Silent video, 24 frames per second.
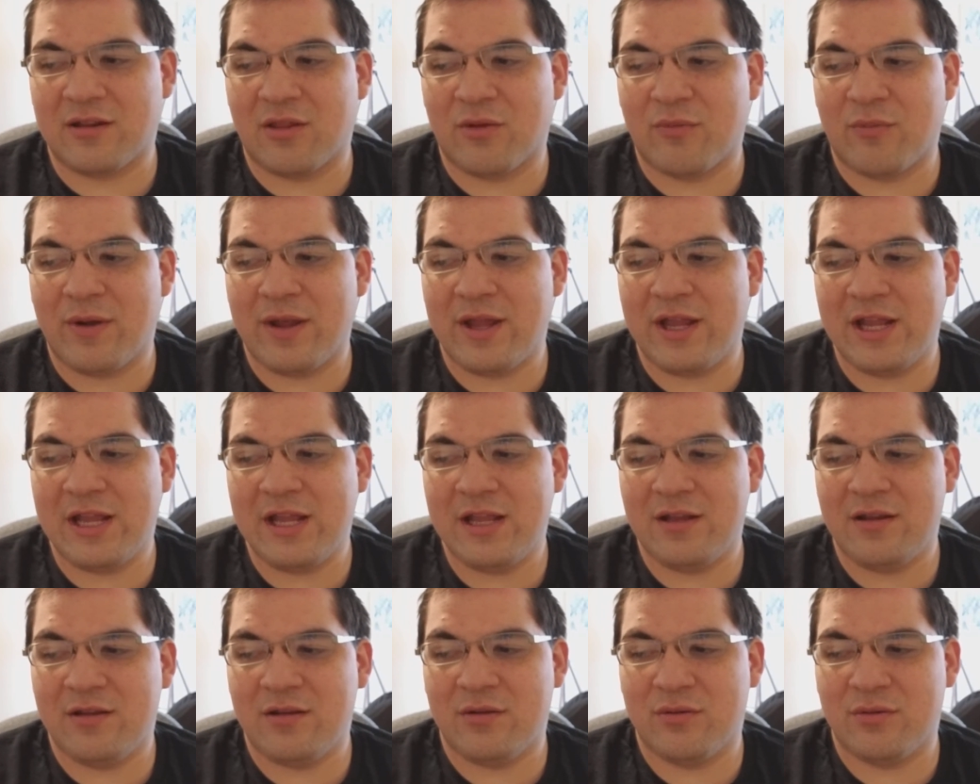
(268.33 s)
The way he
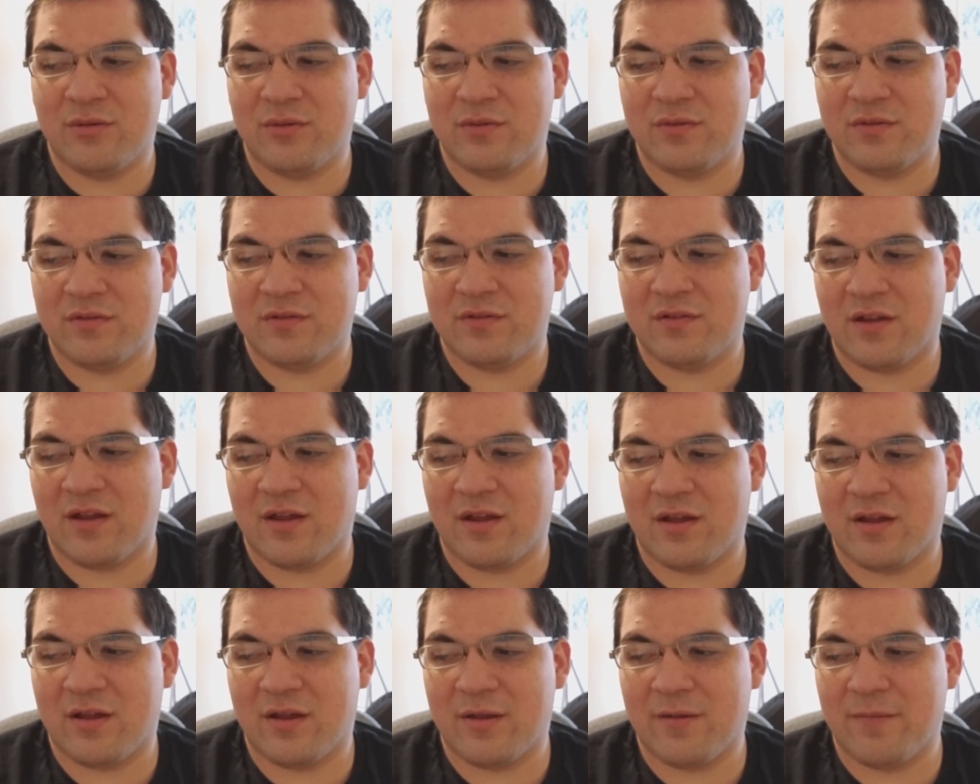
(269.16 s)
used
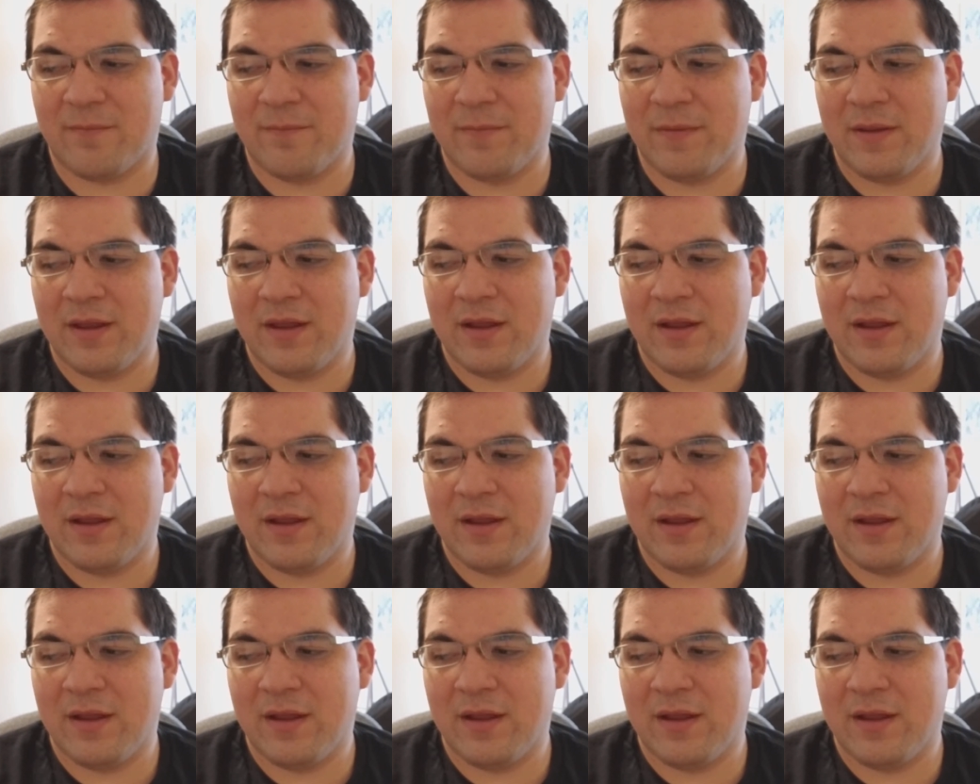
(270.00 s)
not